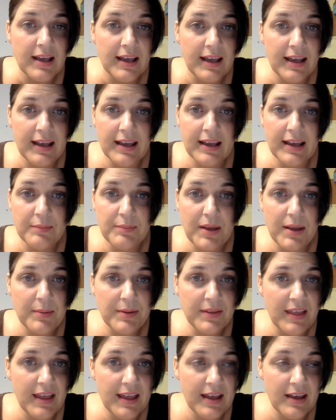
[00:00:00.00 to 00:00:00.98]
and maybe
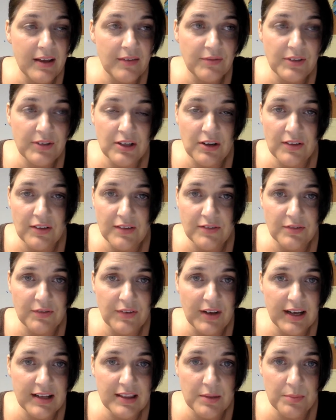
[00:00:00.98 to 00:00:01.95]
they have, they've
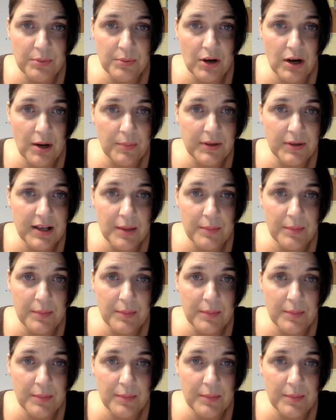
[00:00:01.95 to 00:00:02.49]
divided the property